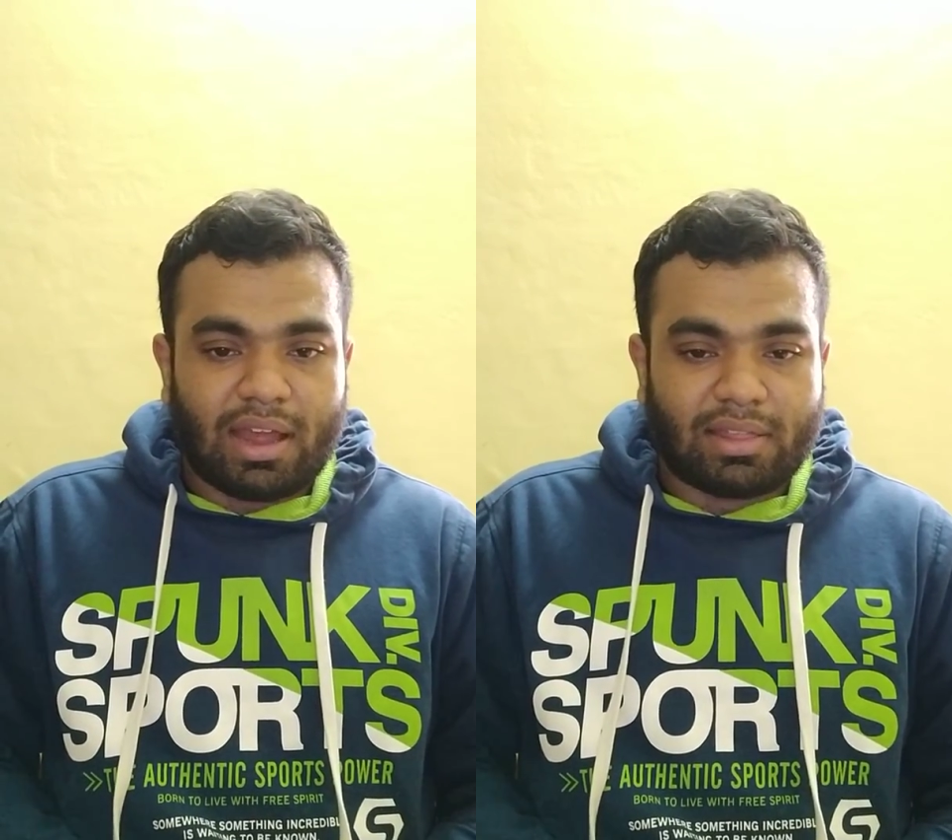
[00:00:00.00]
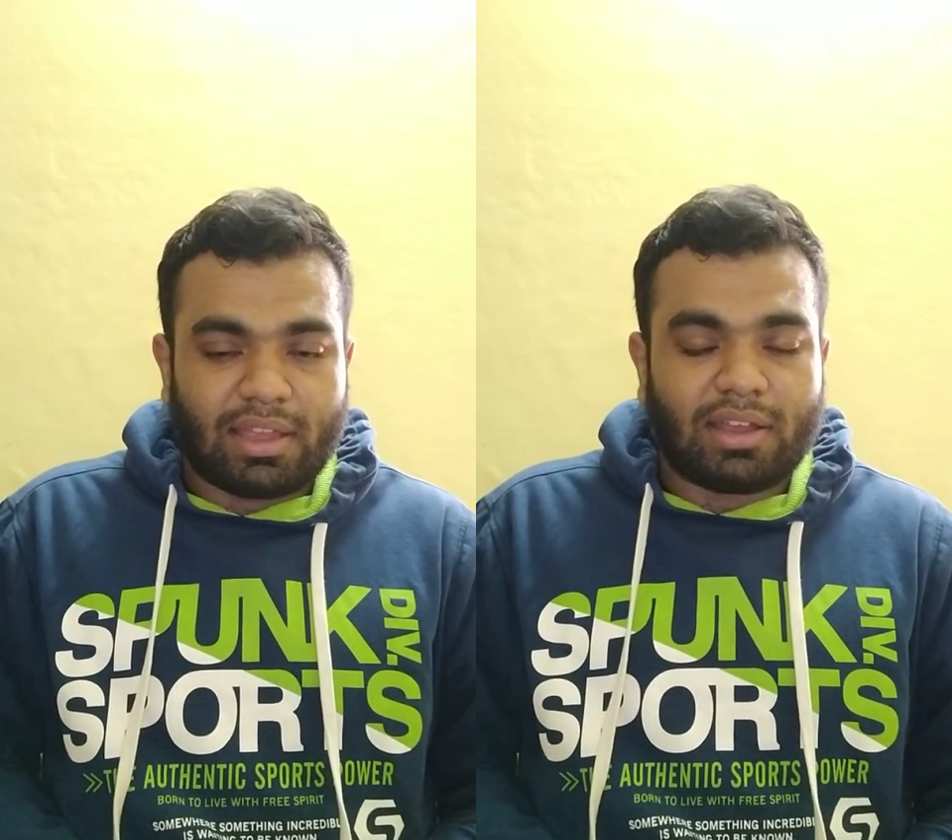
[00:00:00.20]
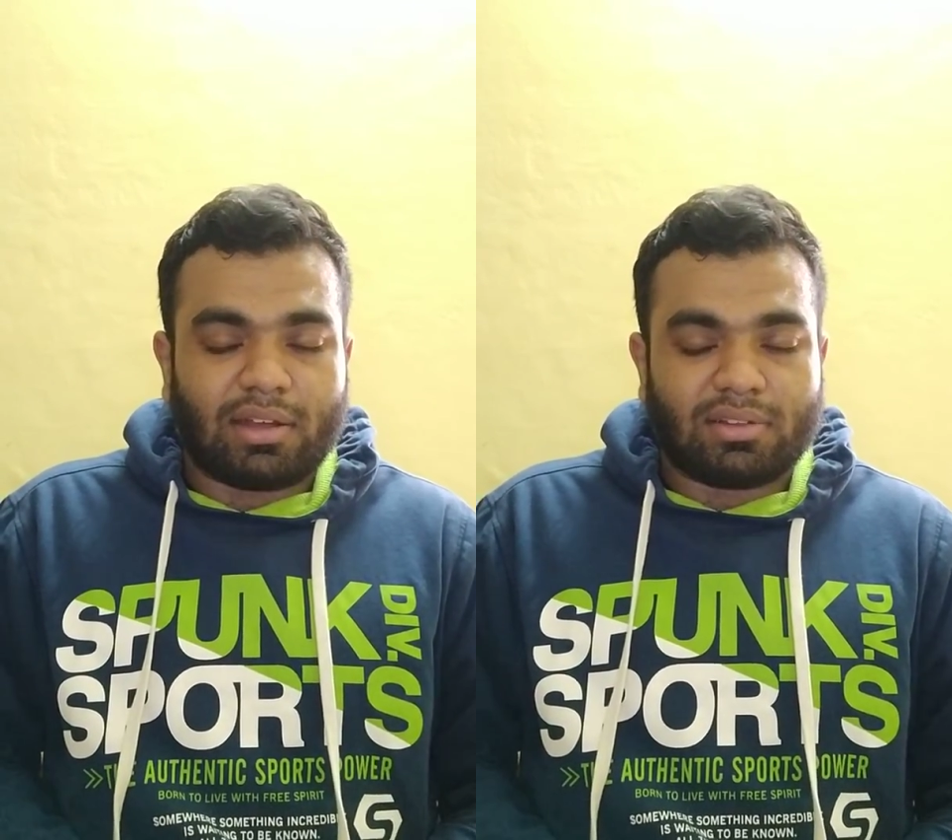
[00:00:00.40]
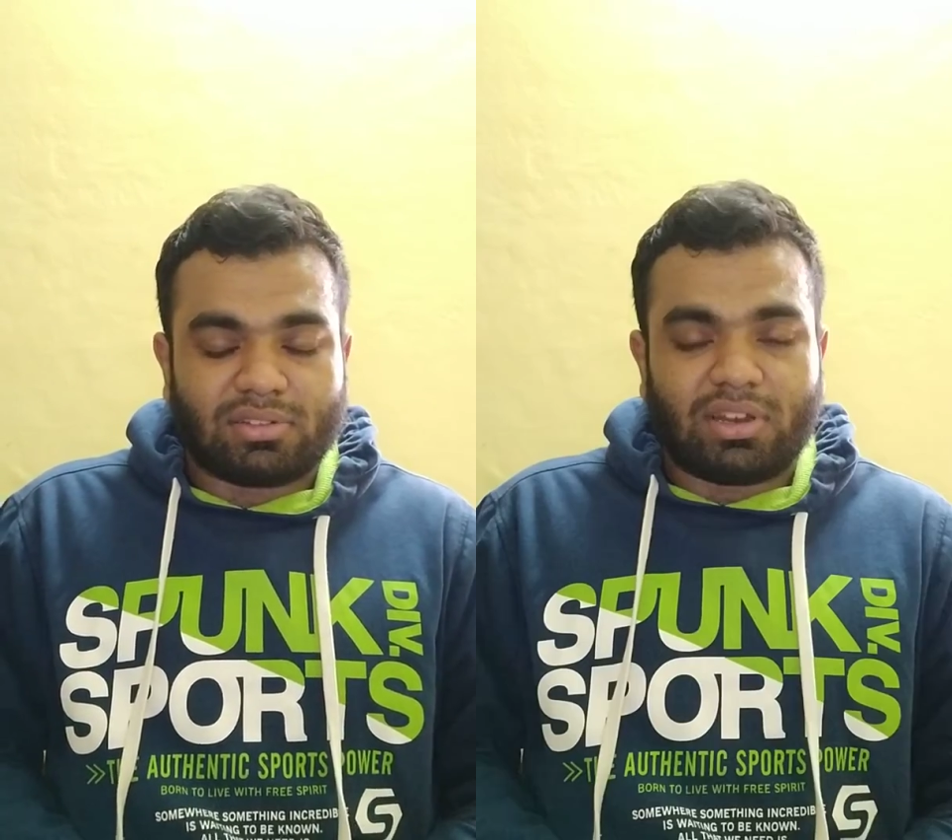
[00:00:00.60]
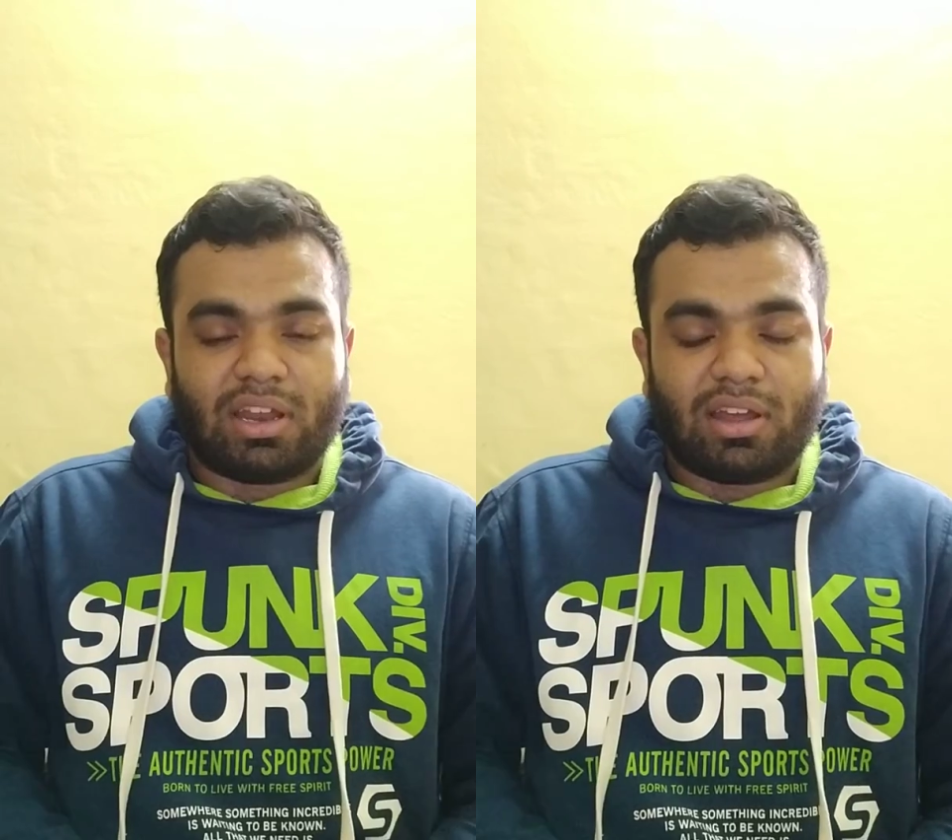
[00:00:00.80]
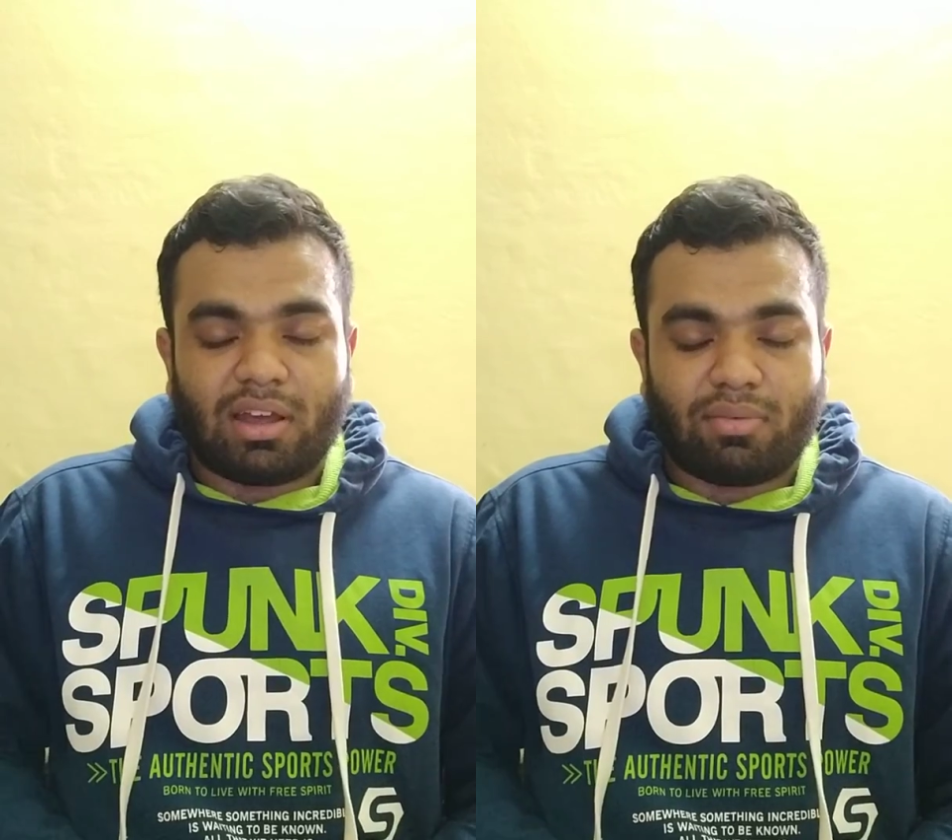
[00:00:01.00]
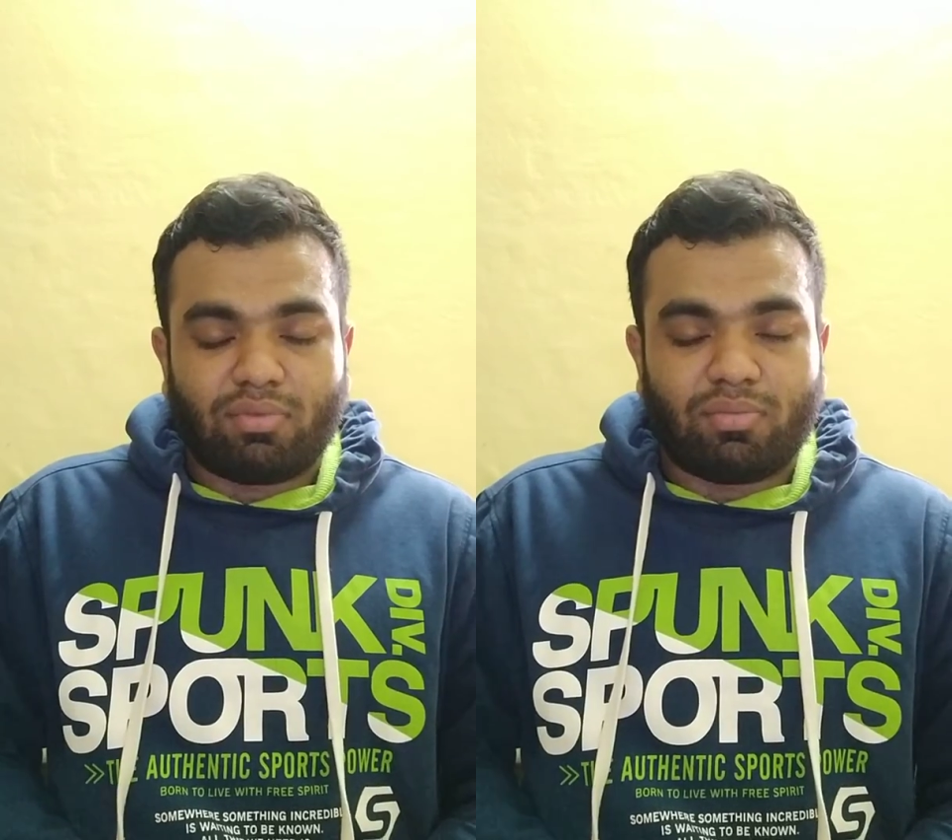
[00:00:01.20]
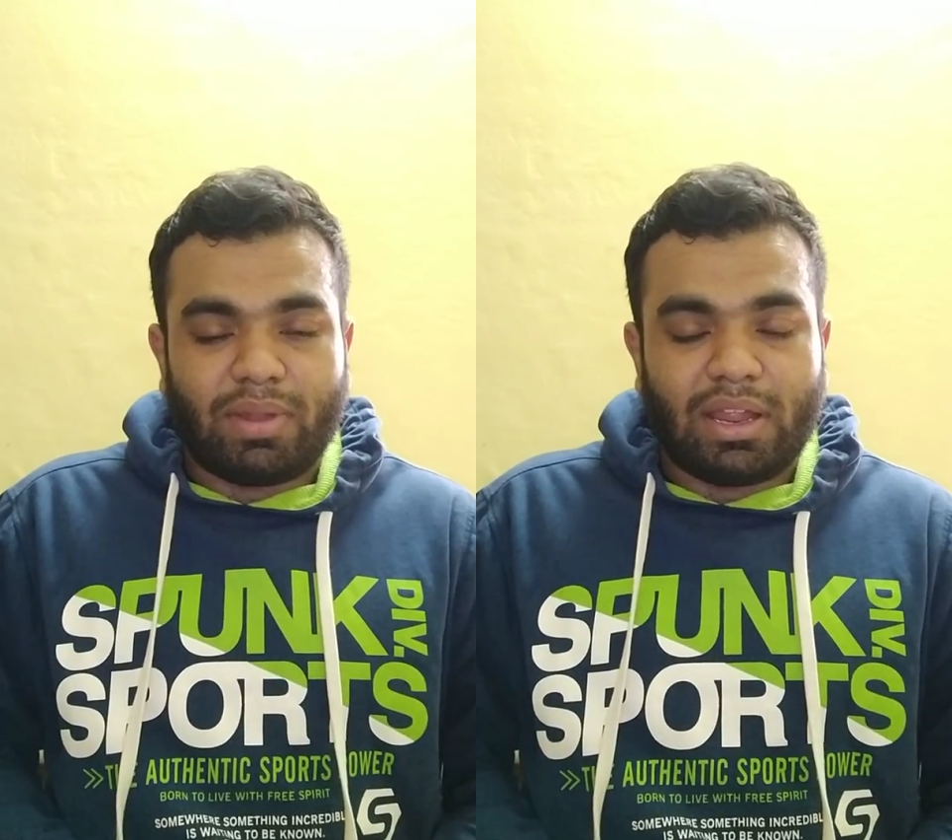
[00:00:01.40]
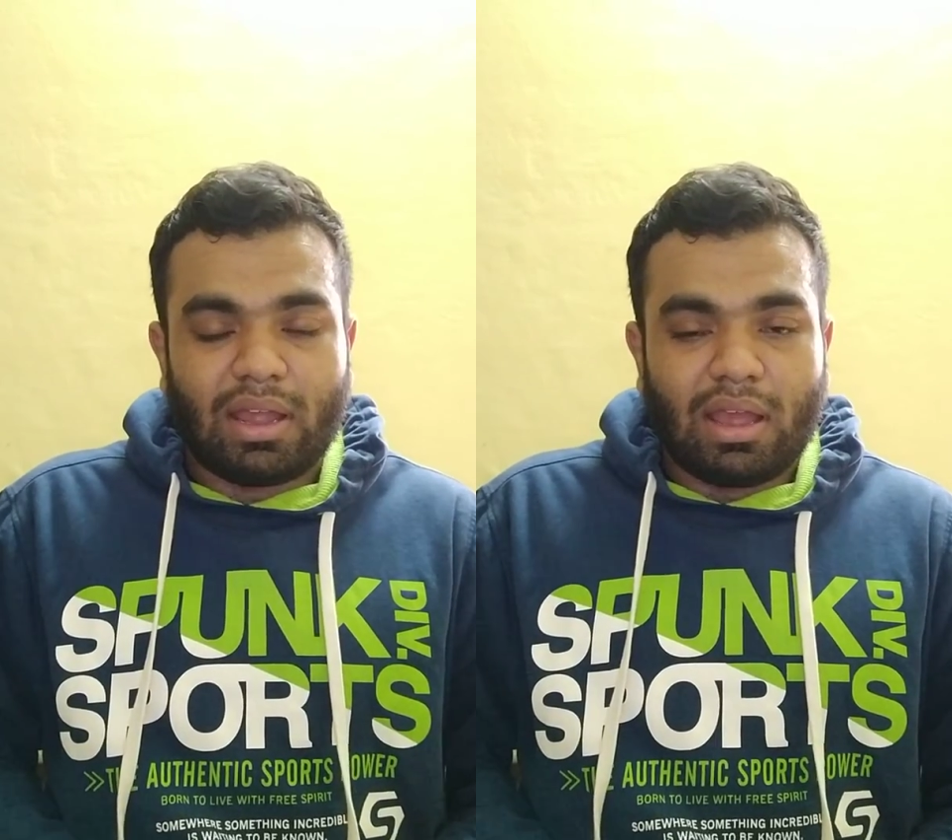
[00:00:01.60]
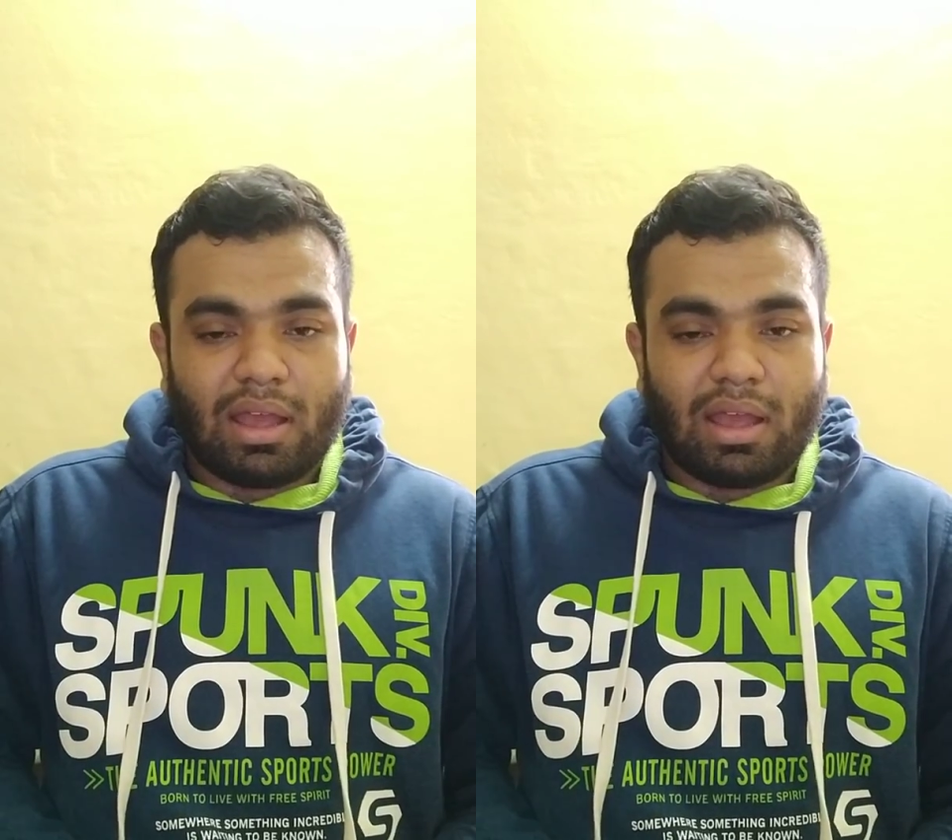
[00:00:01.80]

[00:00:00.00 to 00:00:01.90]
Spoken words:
I think Sri Lanka would be,